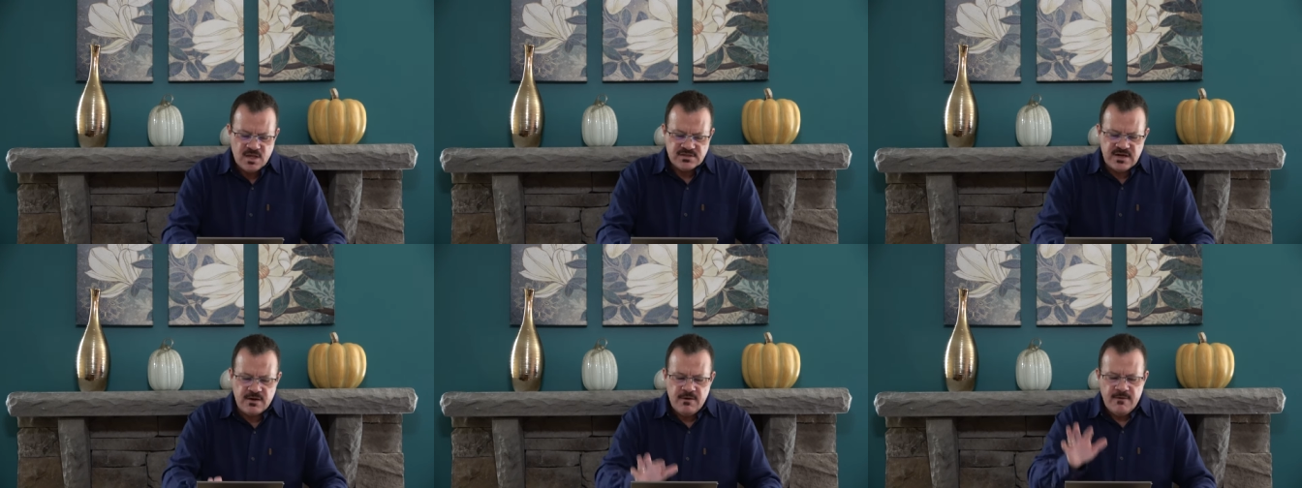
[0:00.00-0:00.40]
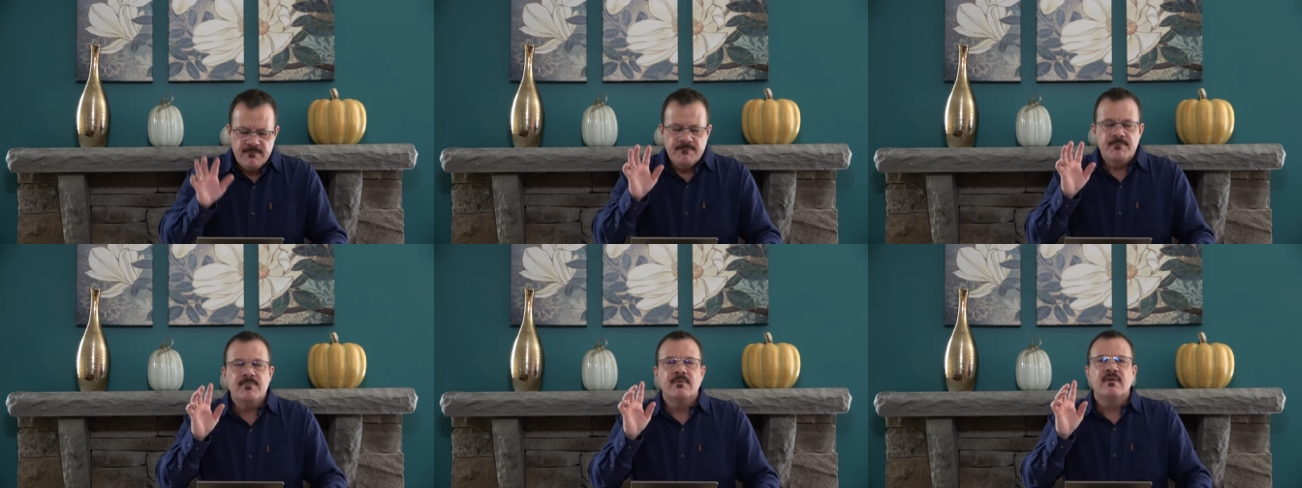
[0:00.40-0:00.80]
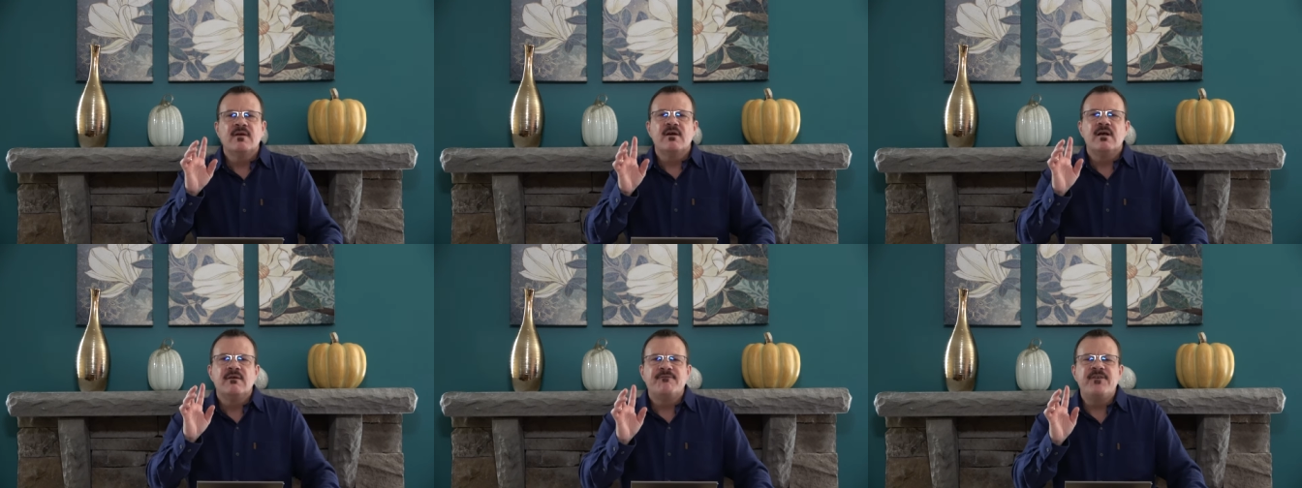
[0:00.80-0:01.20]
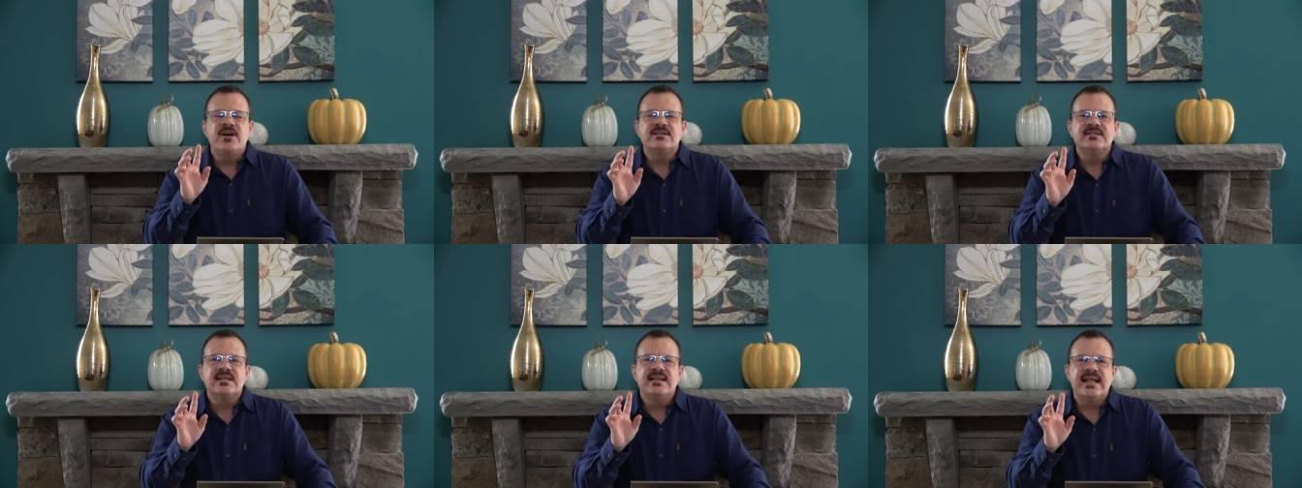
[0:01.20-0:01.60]
So
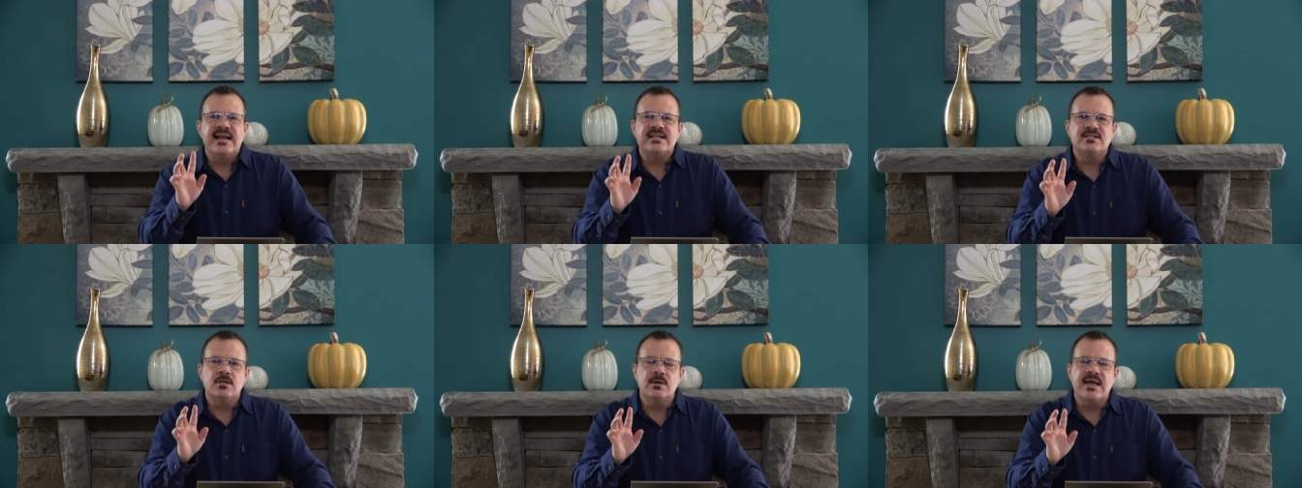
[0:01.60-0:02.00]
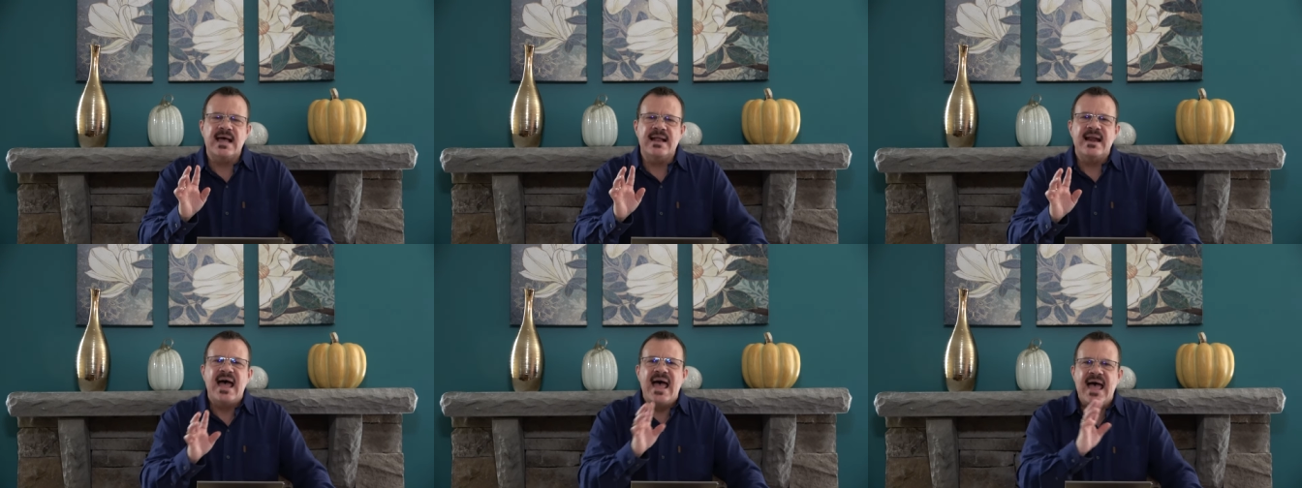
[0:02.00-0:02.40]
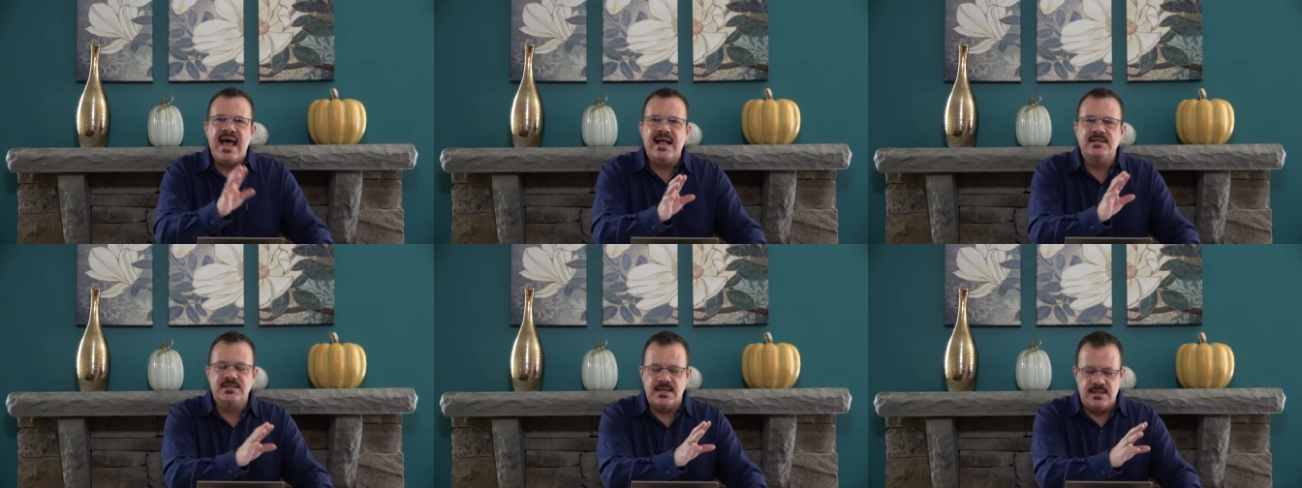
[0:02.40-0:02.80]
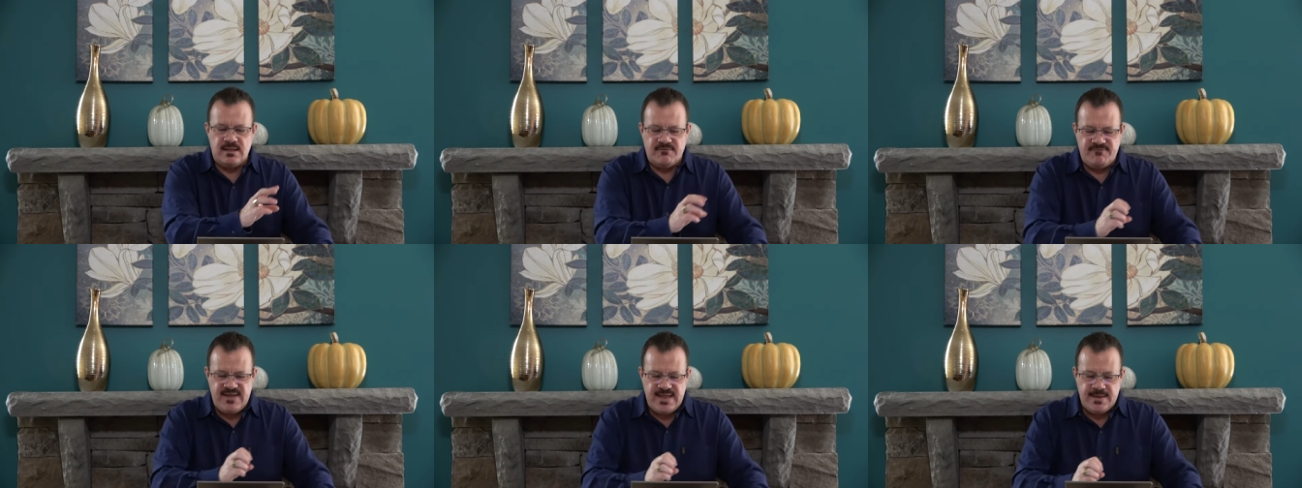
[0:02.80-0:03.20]
first, let us look at Anton
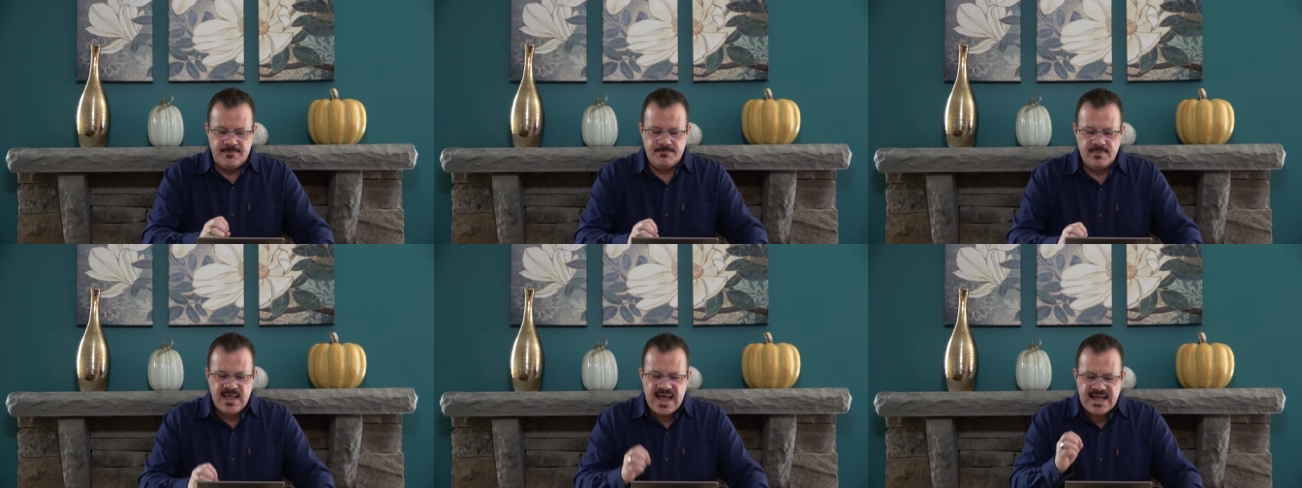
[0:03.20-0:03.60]
LaVey.